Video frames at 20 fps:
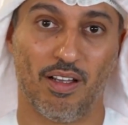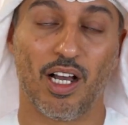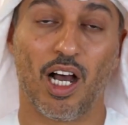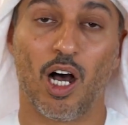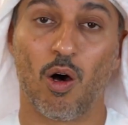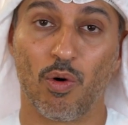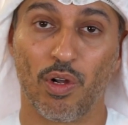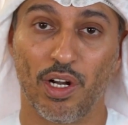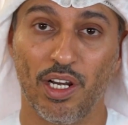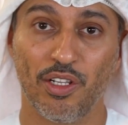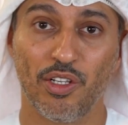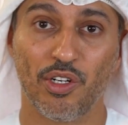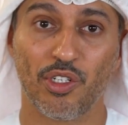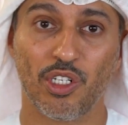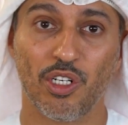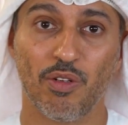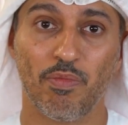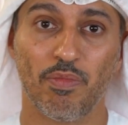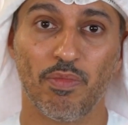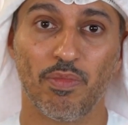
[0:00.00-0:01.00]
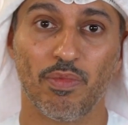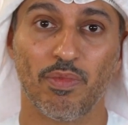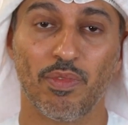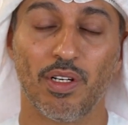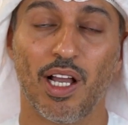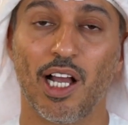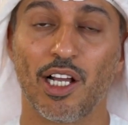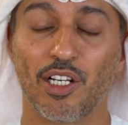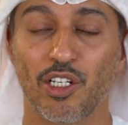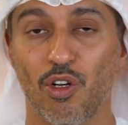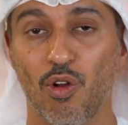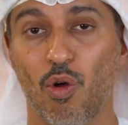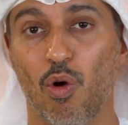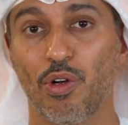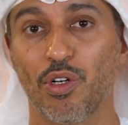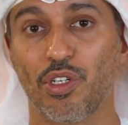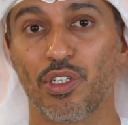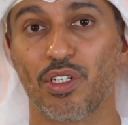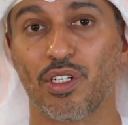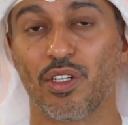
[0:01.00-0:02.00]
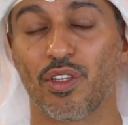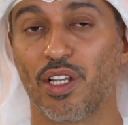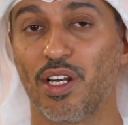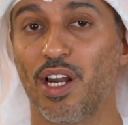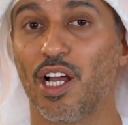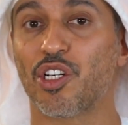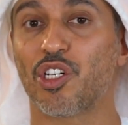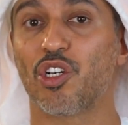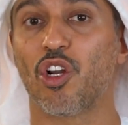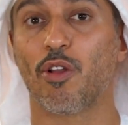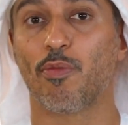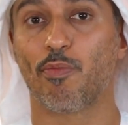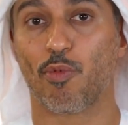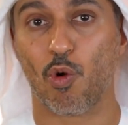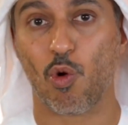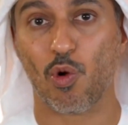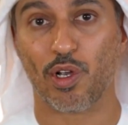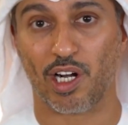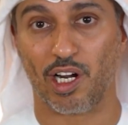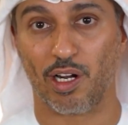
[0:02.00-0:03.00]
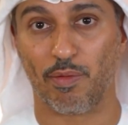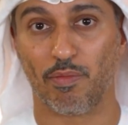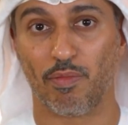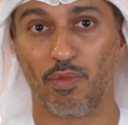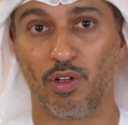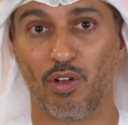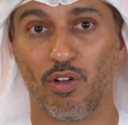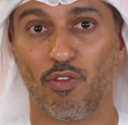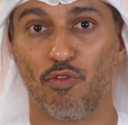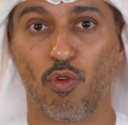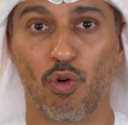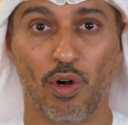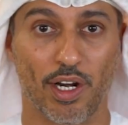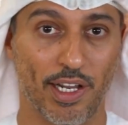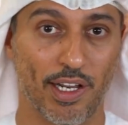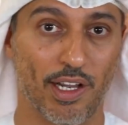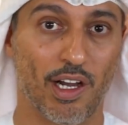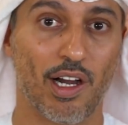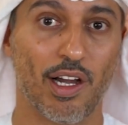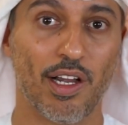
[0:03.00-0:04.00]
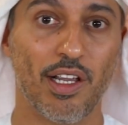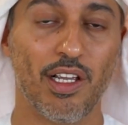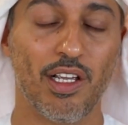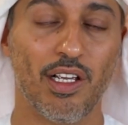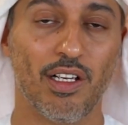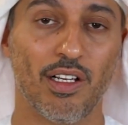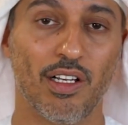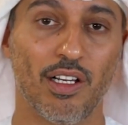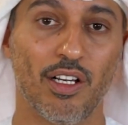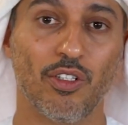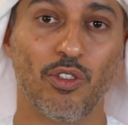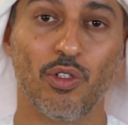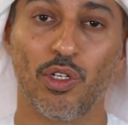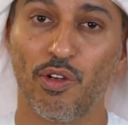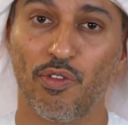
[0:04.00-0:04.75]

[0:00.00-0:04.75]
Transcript: Our leadership has launched the National Program for AI to